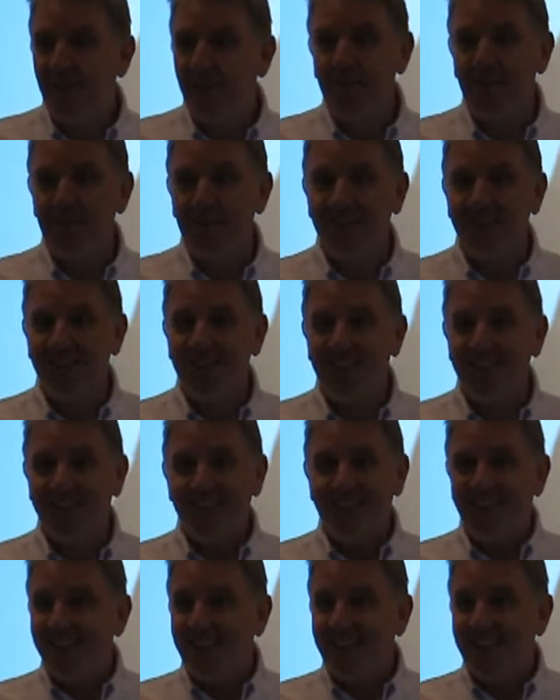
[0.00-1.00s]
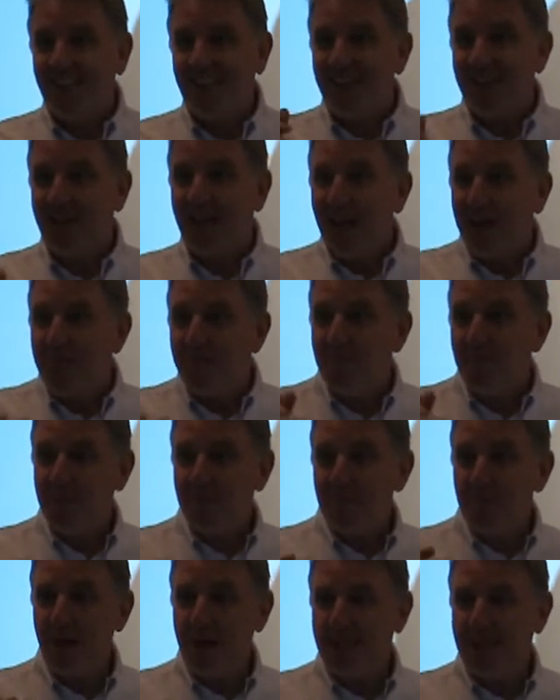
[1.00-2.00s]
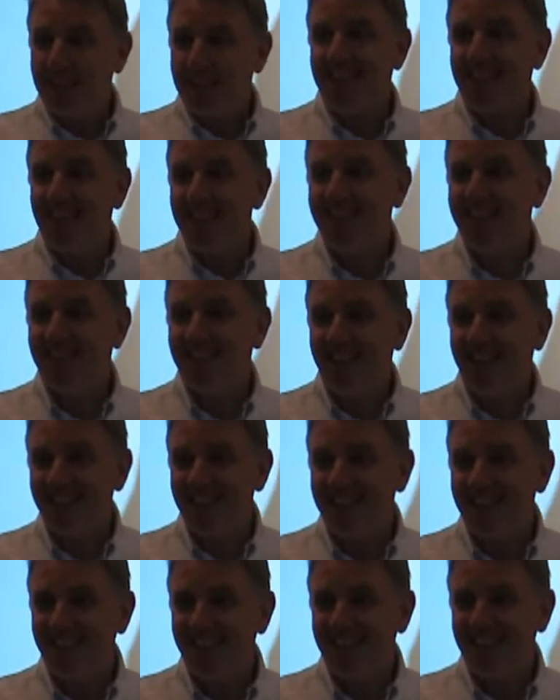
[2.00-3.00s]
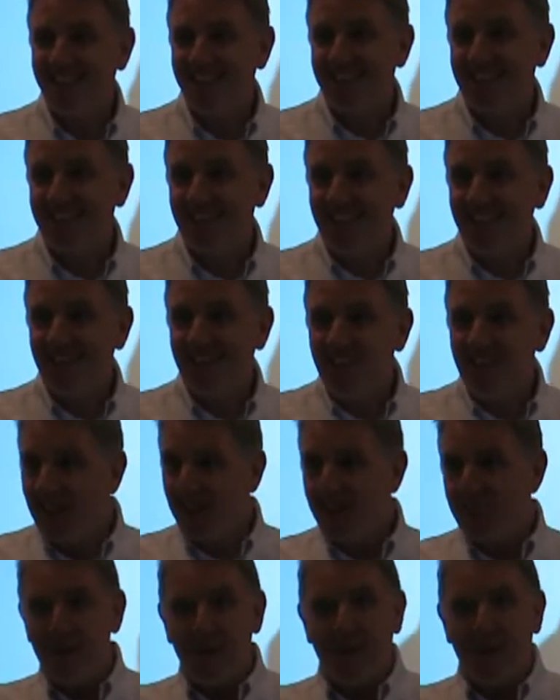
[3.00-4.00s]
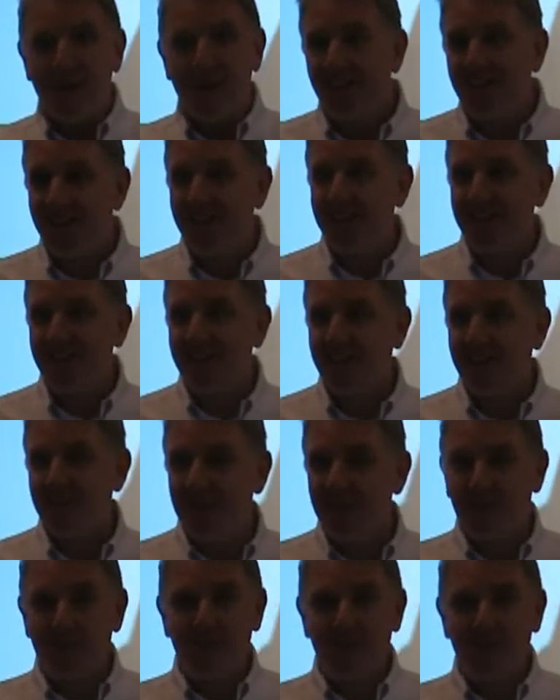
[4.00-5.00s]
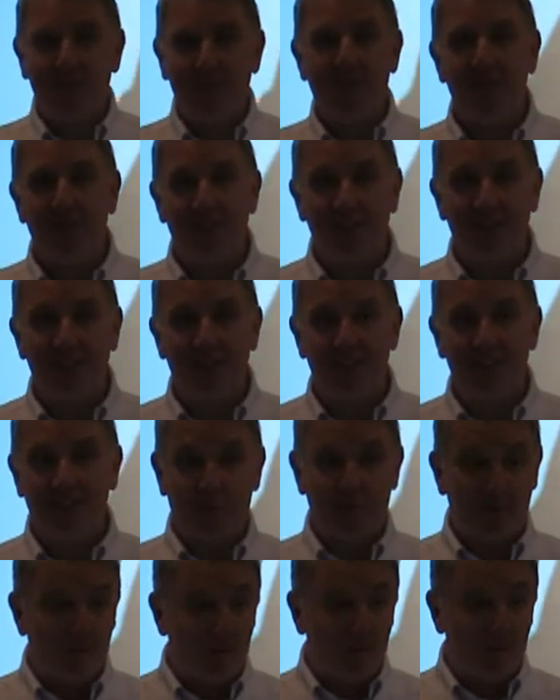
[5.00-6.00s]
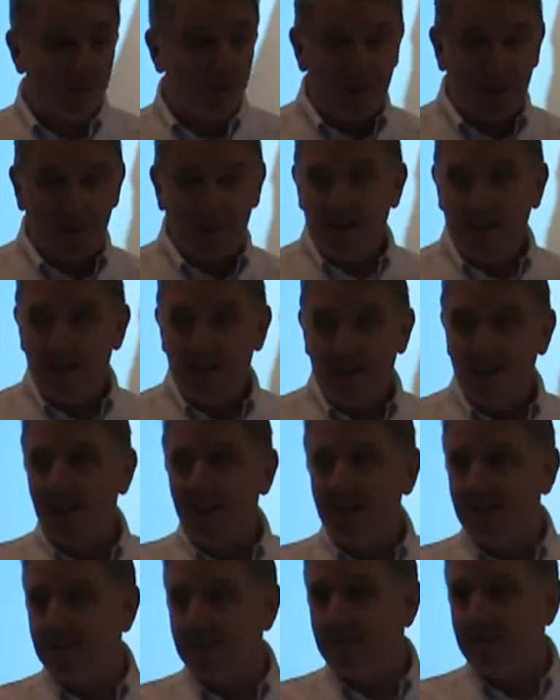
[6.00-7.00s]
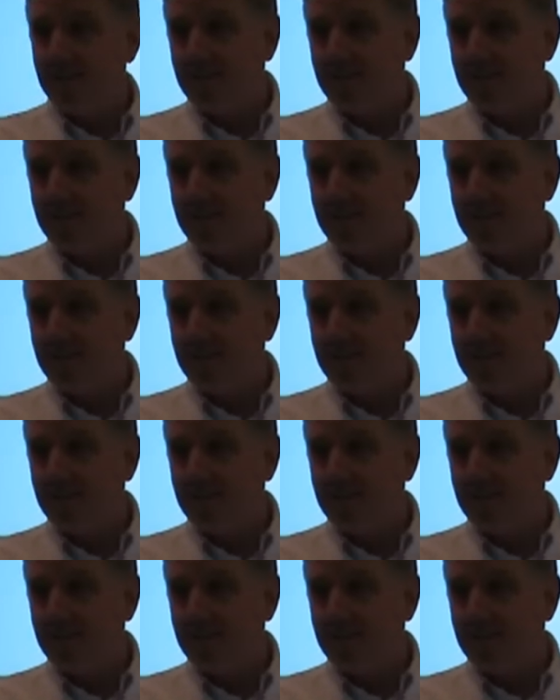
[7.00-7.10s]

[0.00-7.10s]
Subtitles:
The problem is that you can't make mass testing. You can't make 100,000 people, 200,000 people, or with like